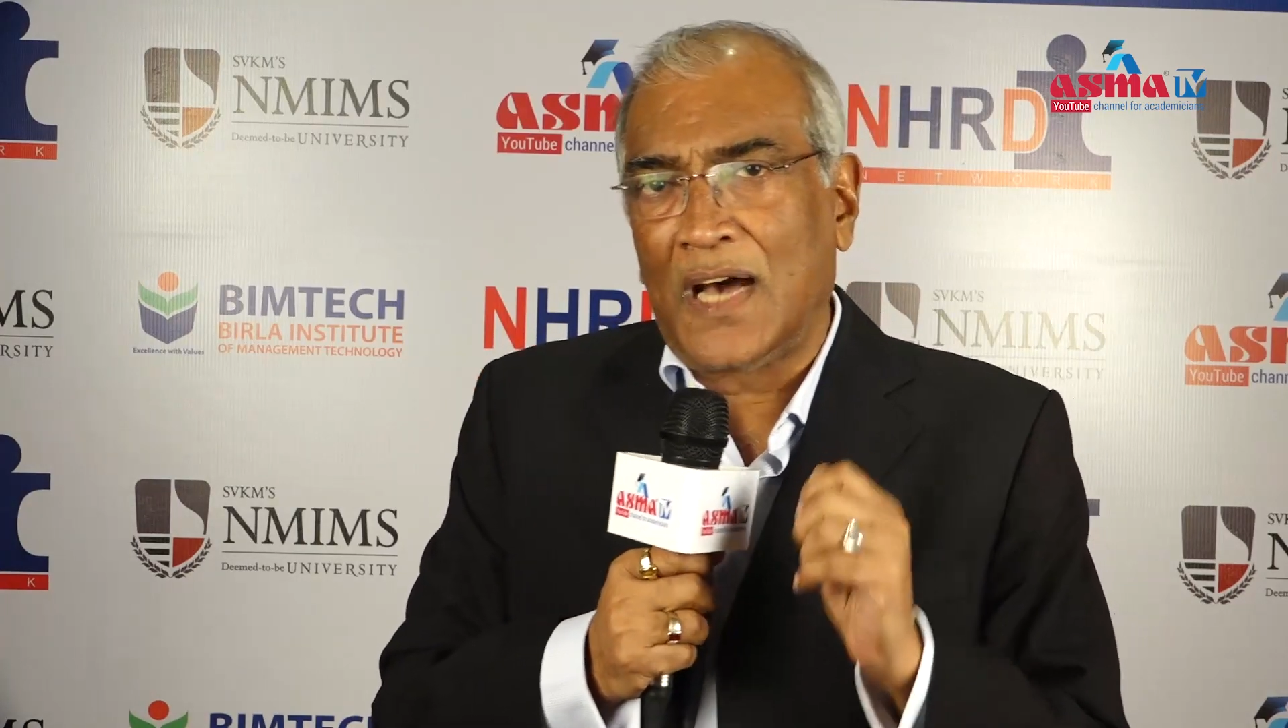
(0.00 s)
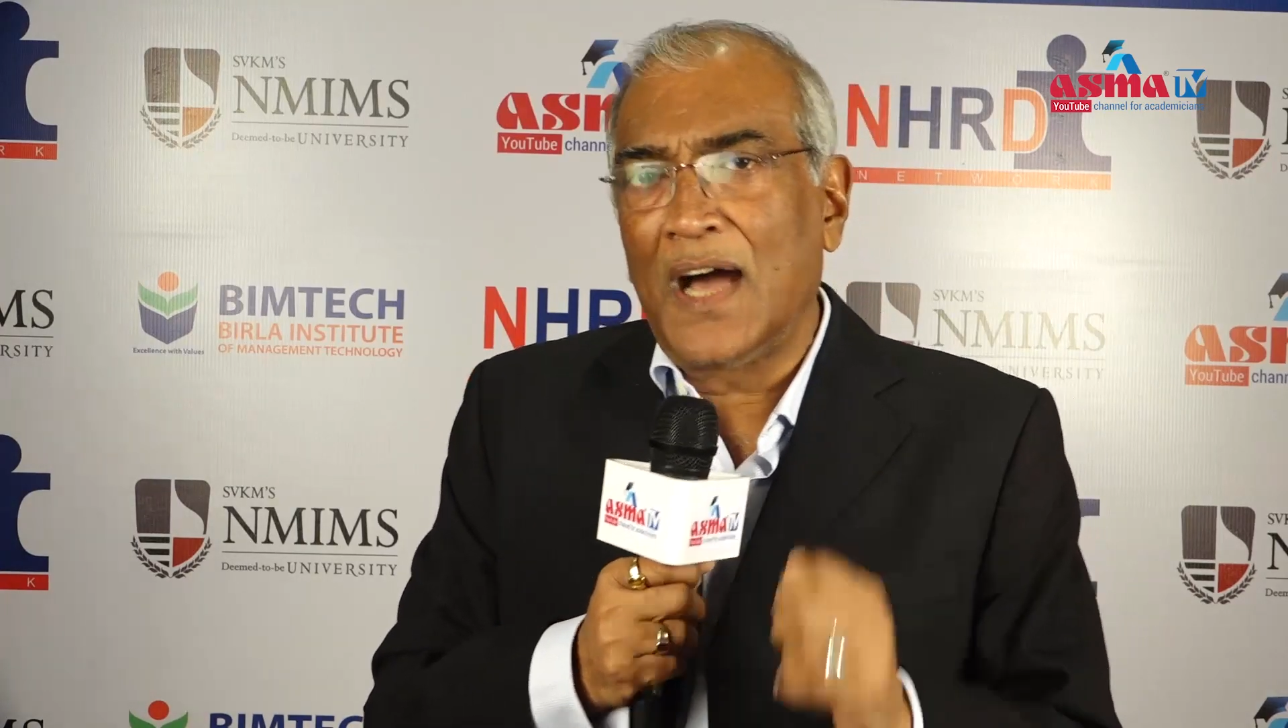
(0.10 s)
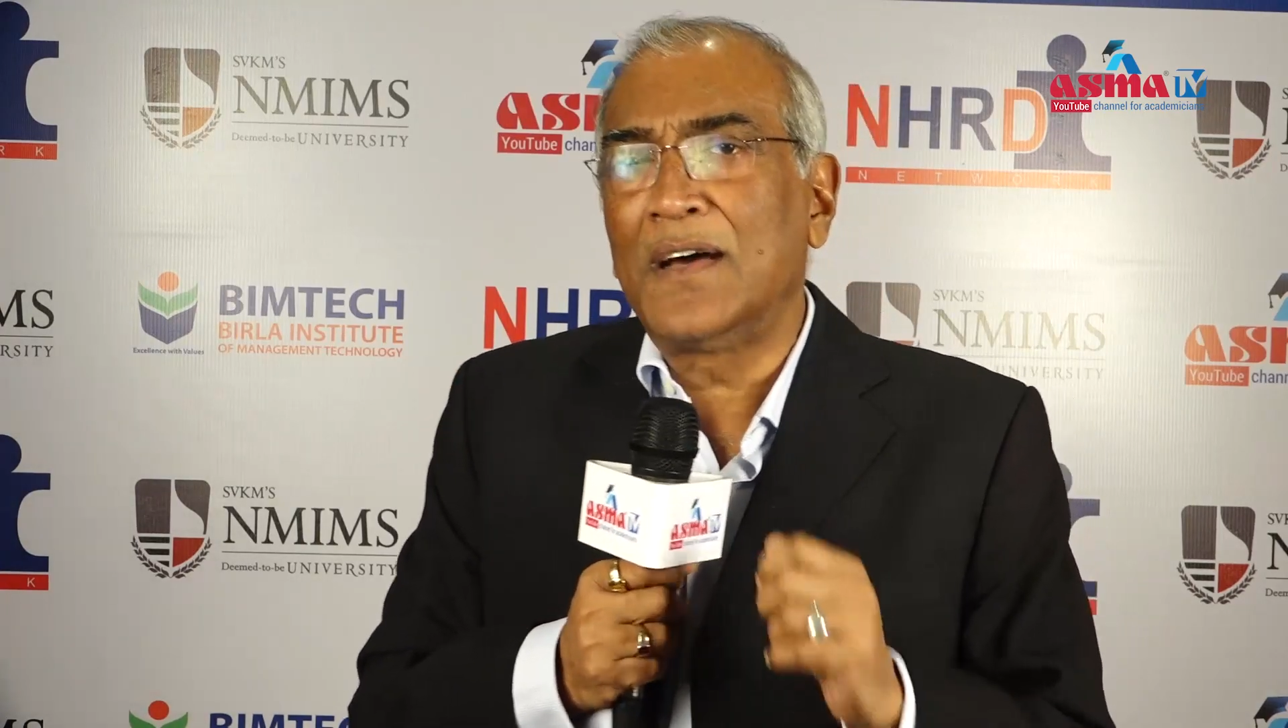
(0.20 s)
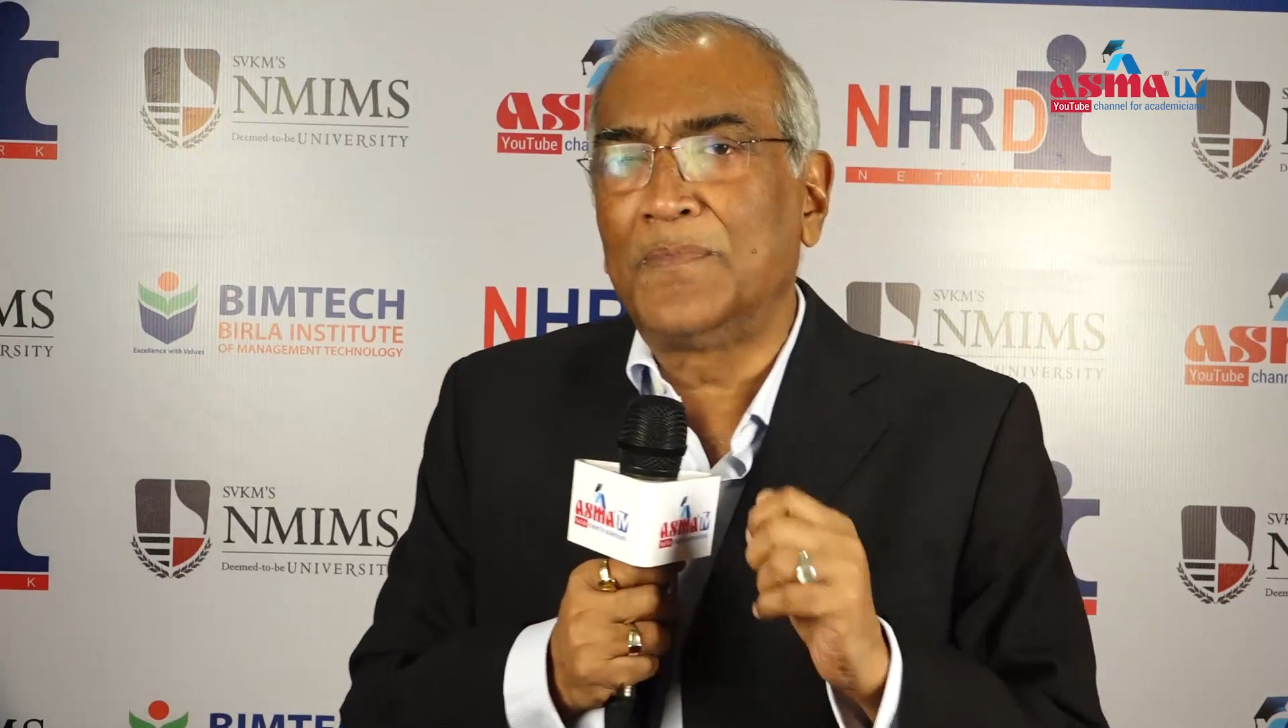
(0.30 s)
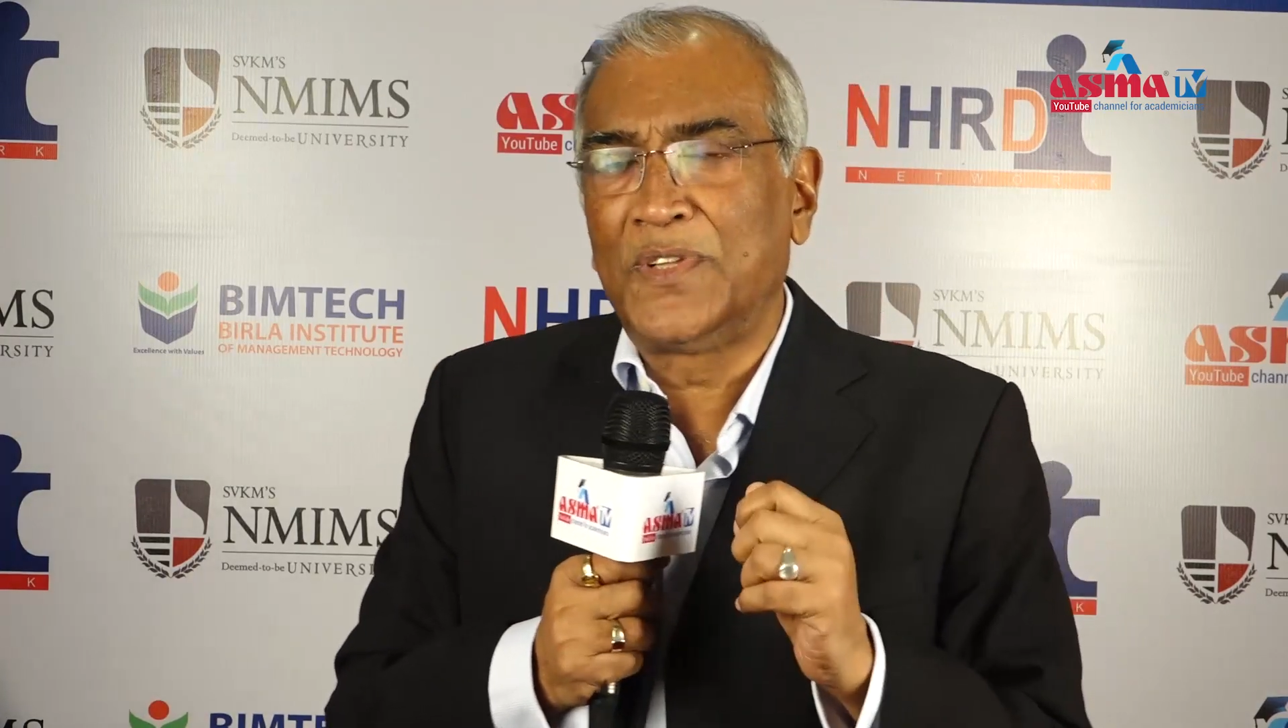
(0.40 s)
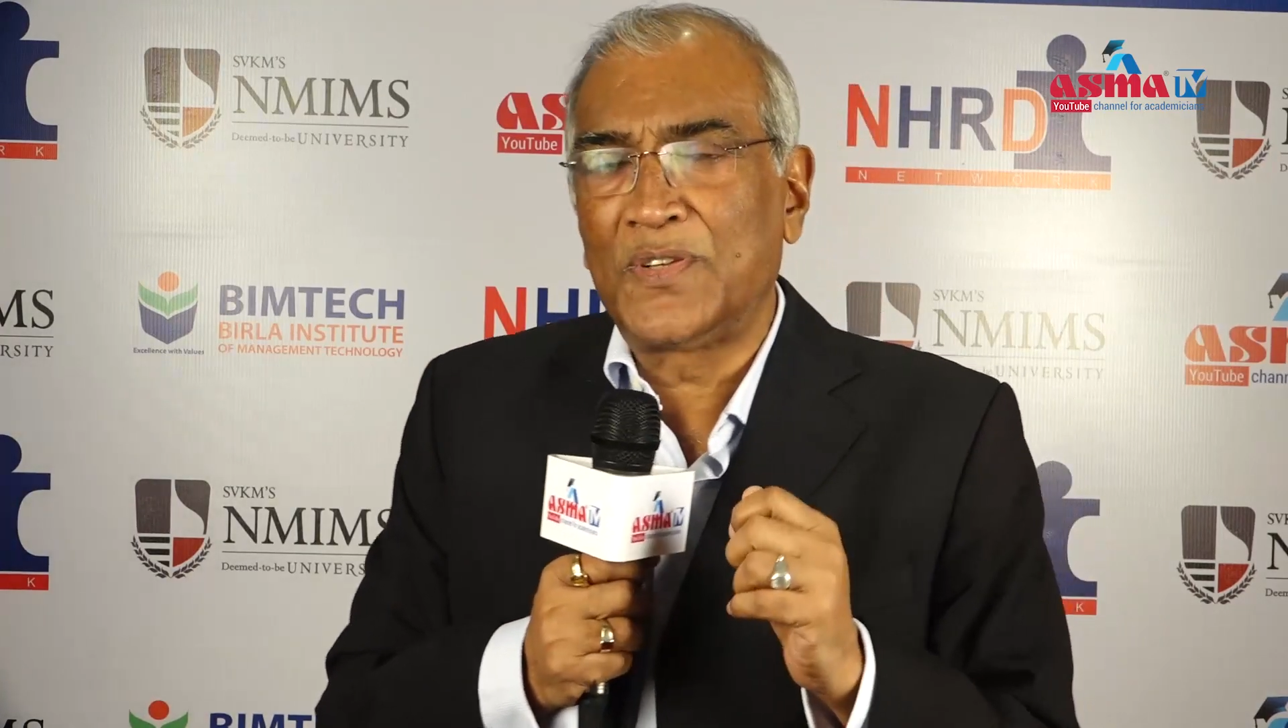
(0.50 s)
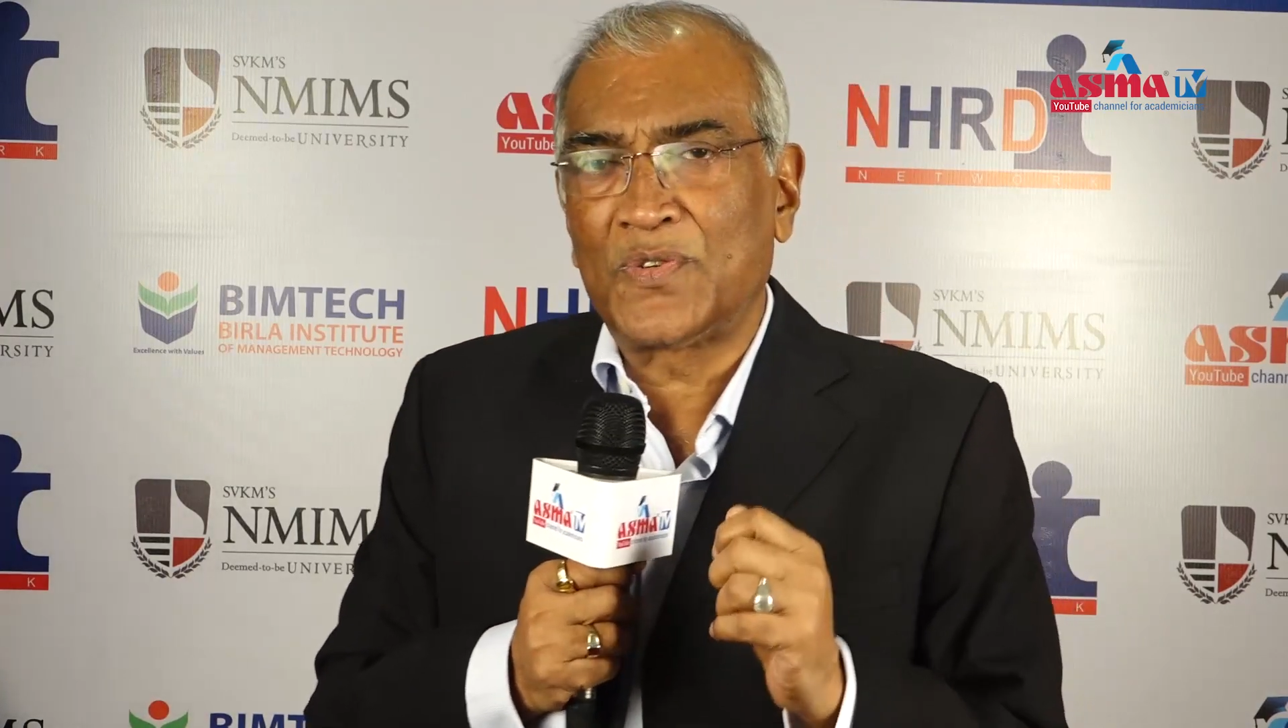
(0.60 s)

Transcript: rung of the